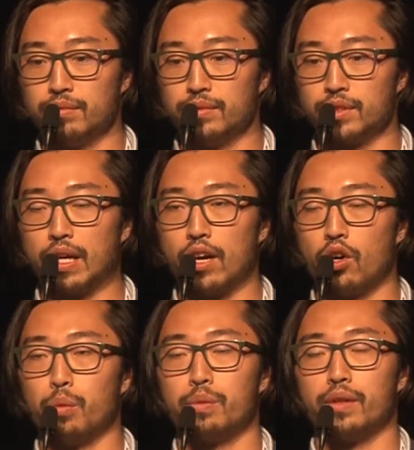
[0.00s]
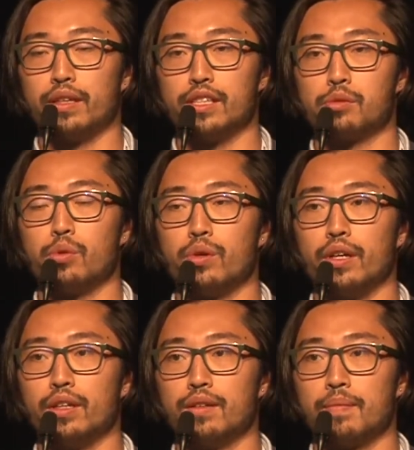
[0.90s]
So I hope at this
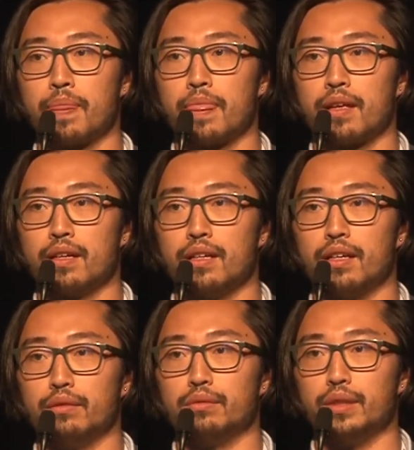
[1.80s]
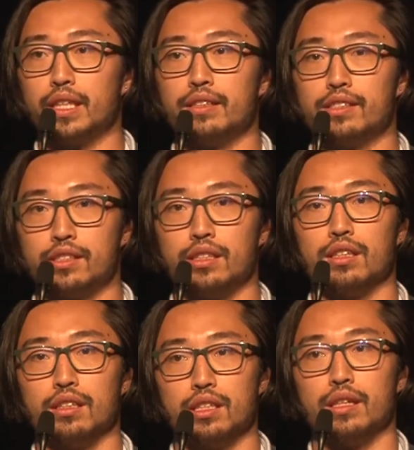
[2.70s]
point we can see at
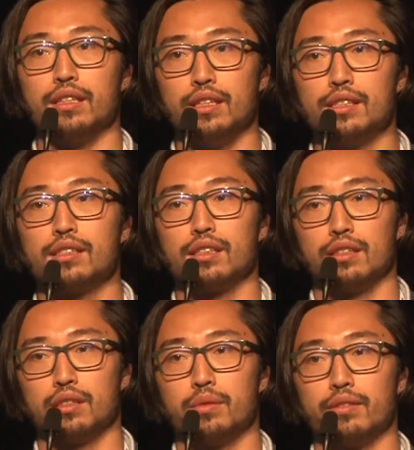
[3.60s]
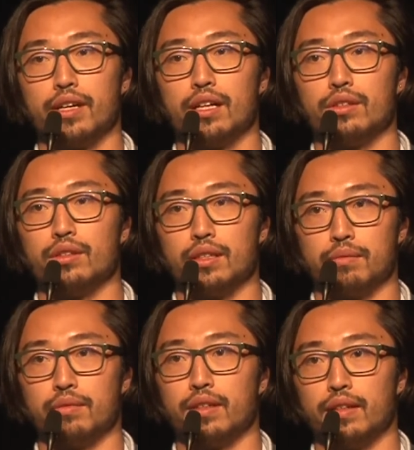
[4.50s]
least a little bit of
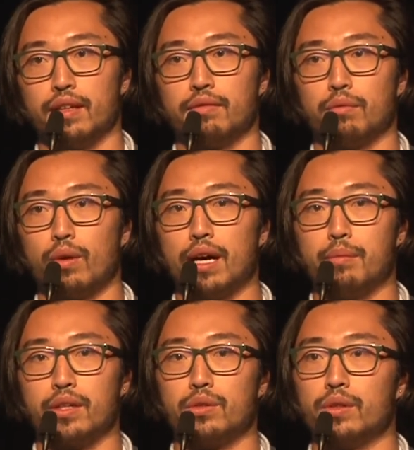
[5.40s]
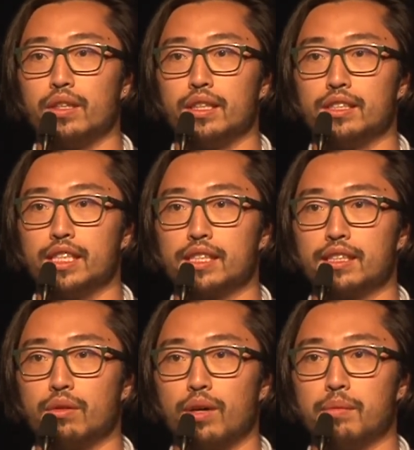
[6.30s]
value in why Bitcoin exists
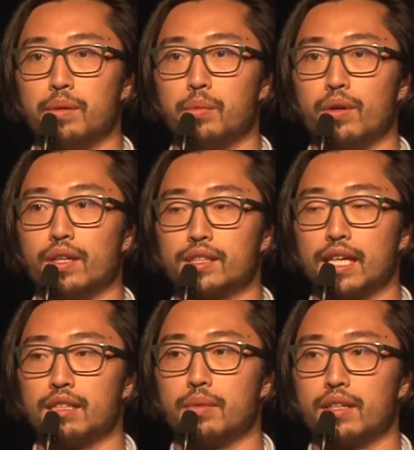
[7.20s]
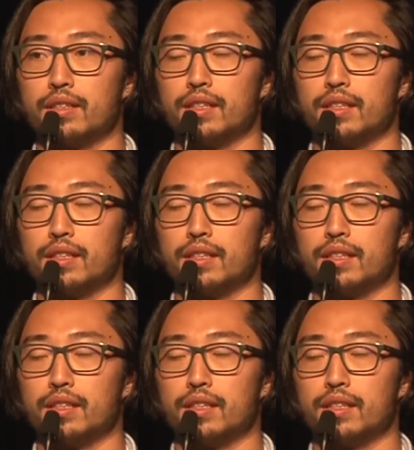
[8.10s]
and why people are excited about it,